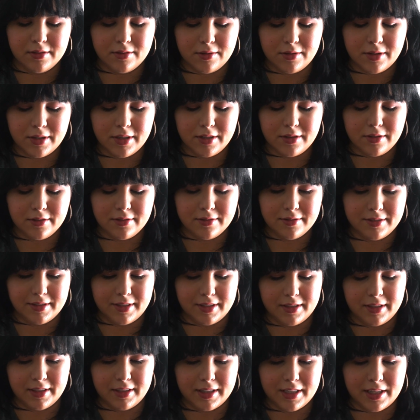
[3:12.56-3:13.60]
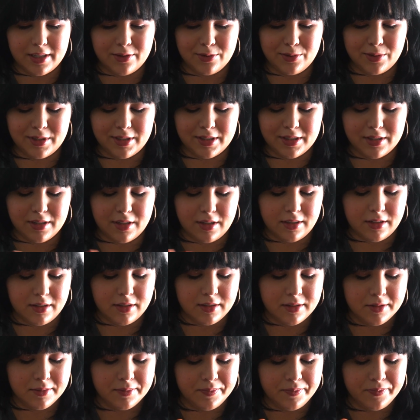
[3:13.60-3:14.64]
oil. I think that's what it's called.
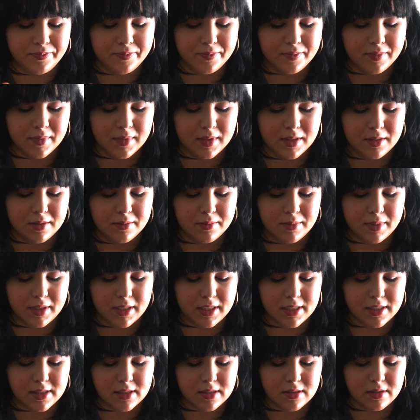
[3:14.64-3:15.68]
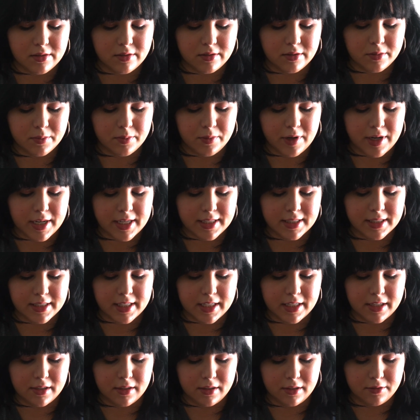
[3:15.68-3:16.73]
But it's cold pressed
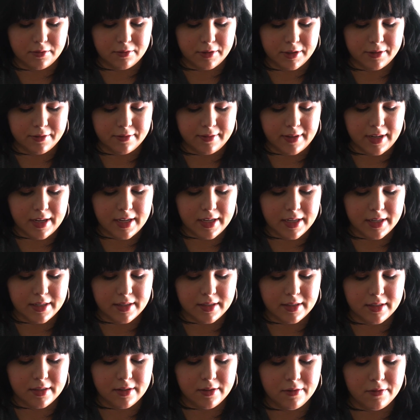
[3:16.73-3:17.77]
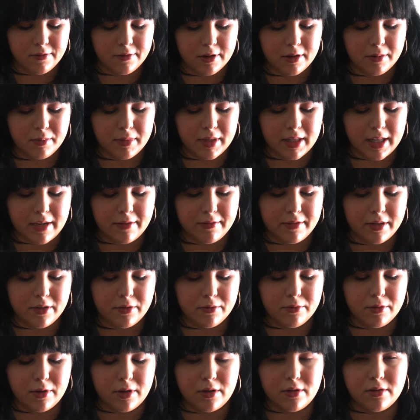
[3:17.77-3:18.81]
and unrefined from
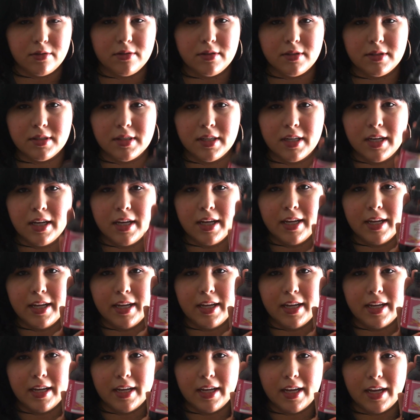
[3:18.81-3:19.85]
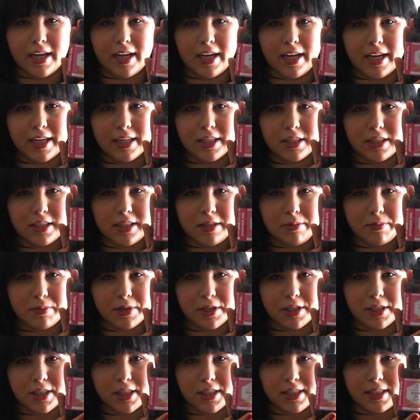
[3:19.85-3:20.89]
Leven Rose. I actually
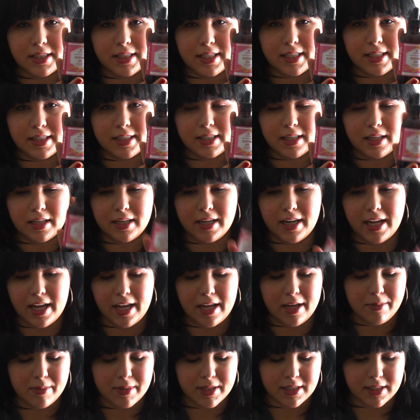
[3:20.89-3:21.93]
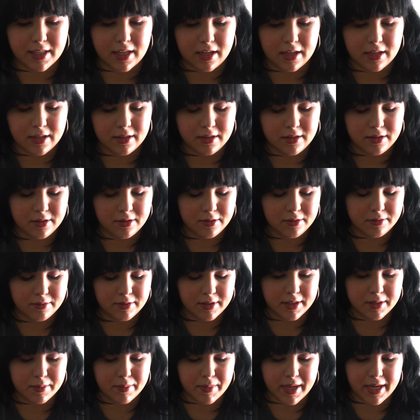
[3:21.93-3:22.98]
purchased this on Amazon
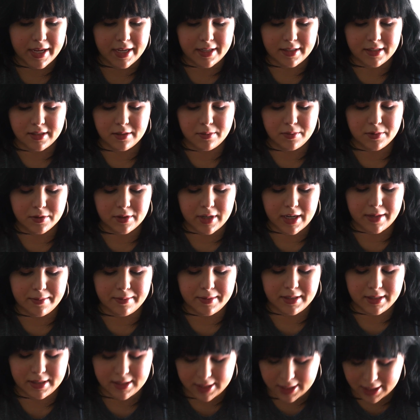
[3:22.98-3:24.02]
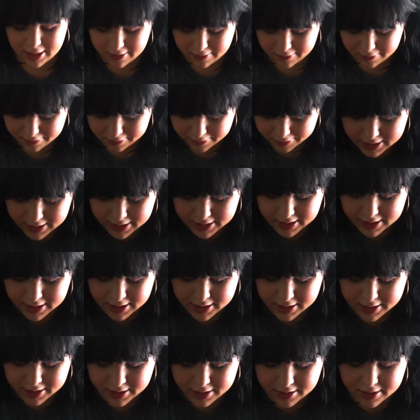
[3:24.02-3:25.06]
with my subscribe and save.
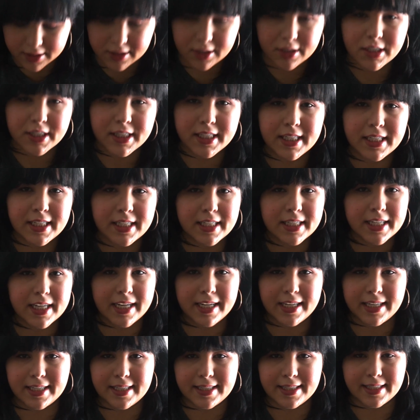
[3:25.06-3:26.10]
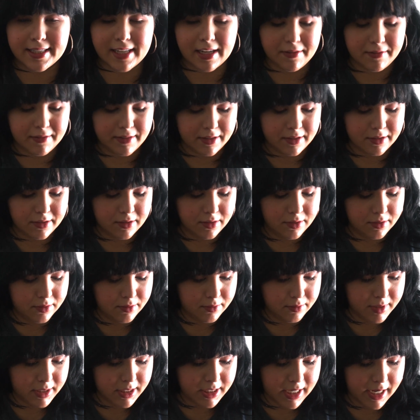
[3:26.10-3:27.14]
It's $13.97,
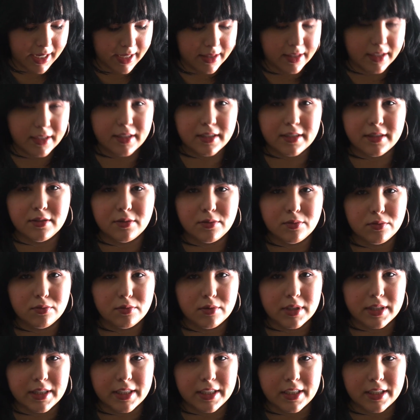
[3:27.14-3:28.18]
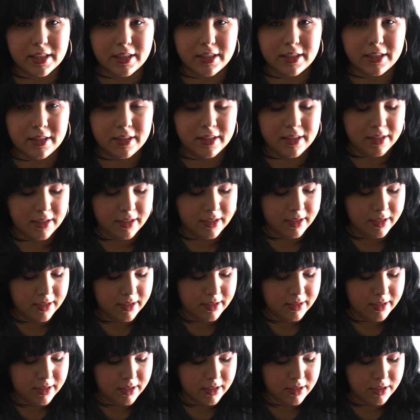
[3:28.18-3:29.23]
which I think is really good
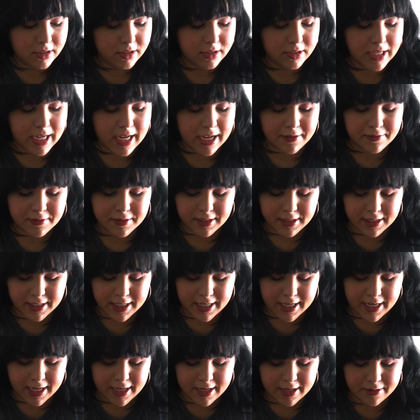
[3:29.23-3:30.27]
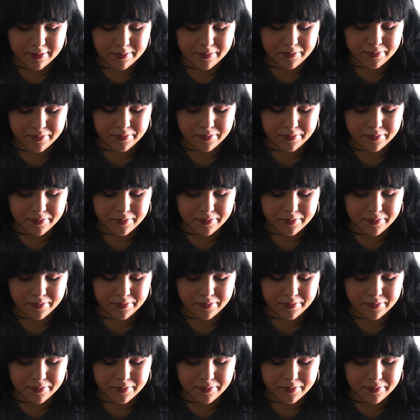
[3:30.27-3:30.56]
because you have to get